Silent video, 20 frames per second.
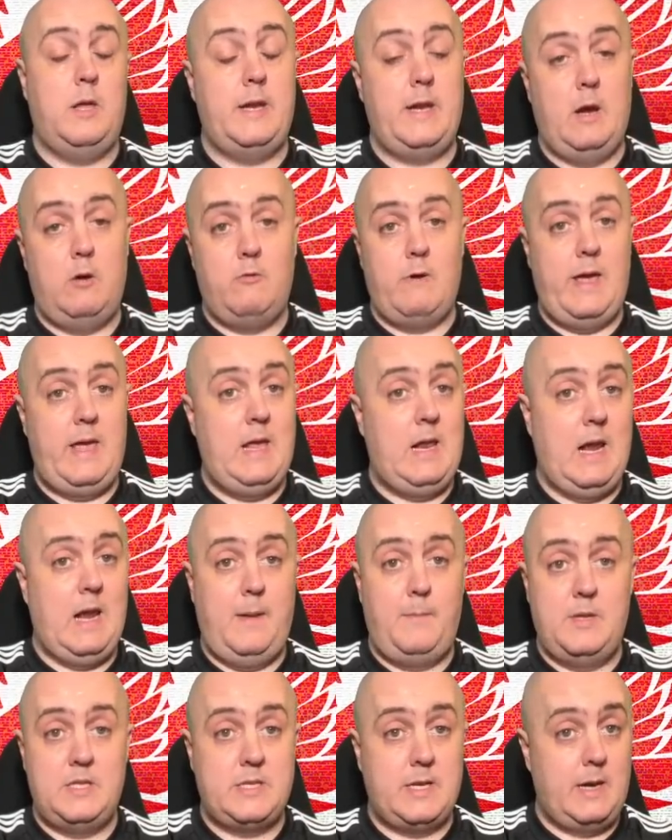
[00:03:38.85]
I know Ray
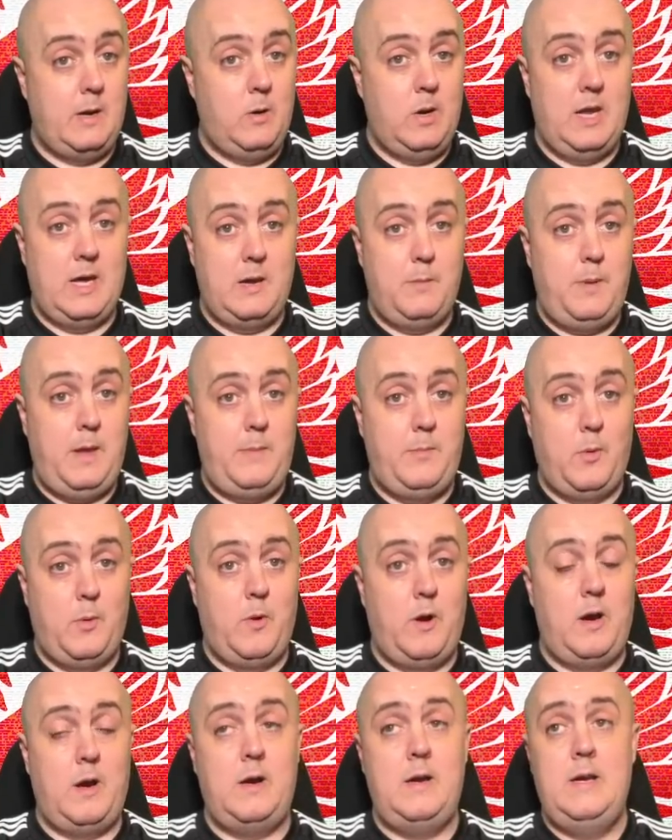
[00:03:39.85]
Clements, I know a lot of people
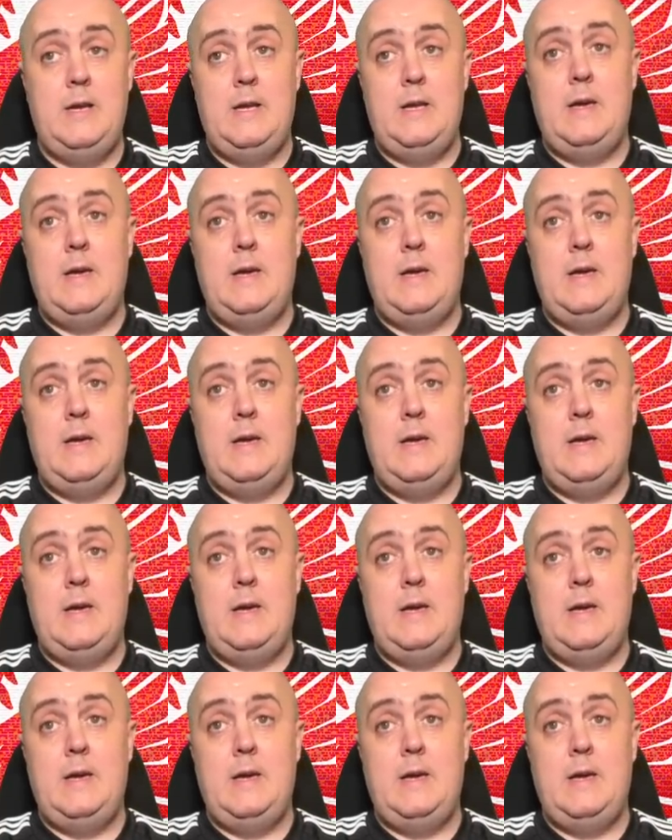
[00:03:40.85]
were